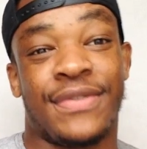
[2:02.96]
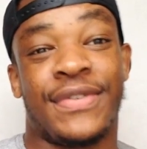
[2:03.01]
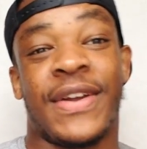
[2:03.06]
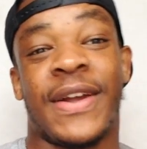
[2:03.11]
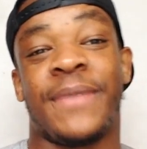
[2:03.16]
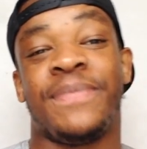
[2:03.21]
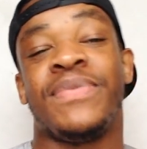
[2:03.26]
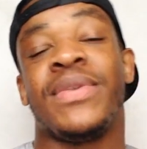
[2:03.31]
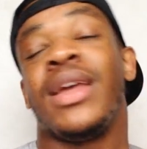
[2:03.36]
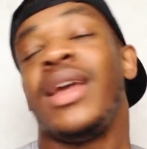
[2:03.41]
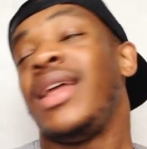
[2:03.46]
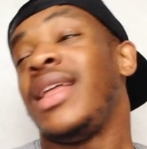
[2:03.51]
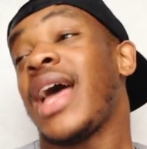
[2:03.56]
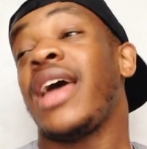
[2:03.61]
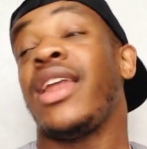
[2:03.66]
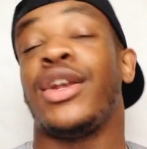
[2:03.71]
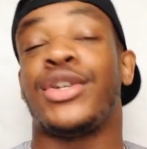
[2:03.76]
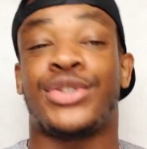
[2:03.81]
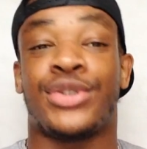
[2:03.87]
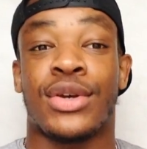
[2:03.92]
thing.
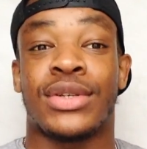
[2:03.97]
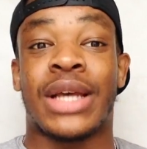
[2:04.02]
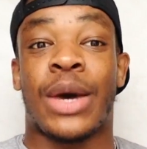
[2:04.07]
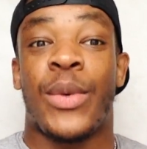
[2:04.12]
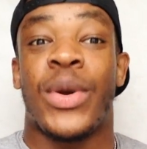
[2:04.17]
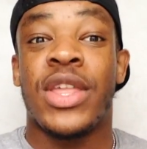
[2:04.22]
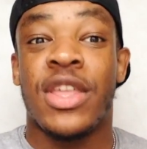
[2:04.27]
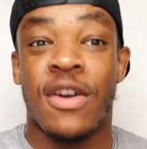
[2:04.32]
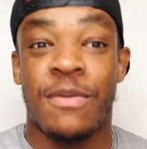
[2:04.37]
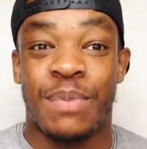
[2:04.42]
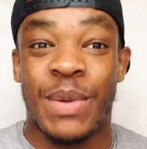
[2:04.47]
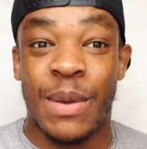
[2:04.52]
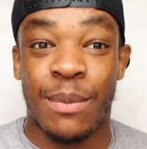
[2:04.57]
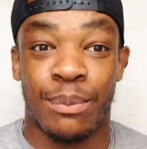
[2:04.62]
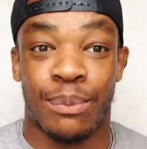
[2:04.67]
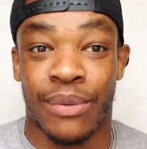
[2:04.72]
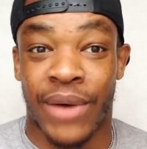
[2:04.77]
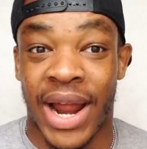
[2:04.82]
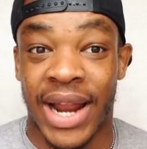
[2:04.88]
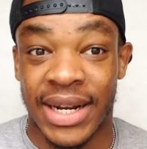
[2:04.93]
That just shows that when you're
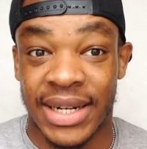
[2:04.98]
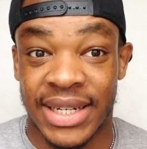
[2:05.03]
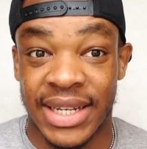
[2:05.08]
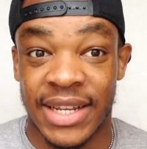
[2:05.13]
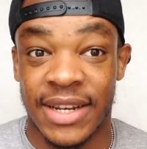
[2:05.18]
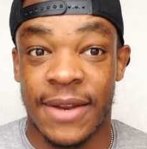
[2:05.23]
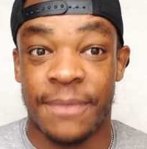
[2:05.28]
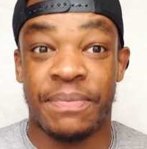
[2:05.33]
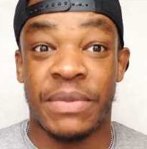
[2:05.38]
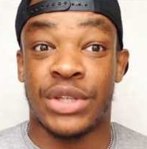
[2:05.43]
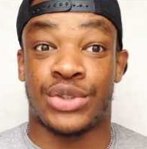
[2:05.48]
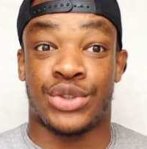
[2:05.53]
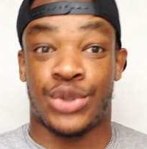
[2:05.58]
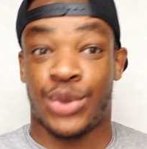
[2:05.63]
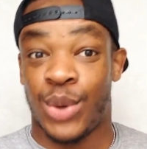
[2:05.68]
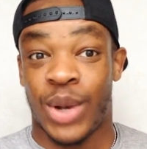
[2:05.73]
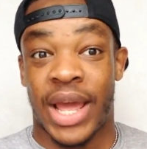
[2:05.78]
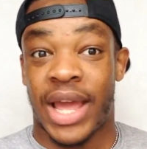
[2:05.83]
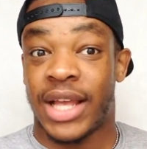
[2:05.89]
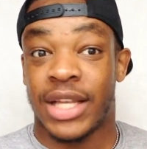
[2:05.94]
being branded, it's
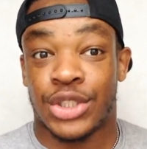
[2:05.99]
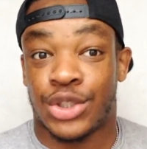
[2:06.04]
too late.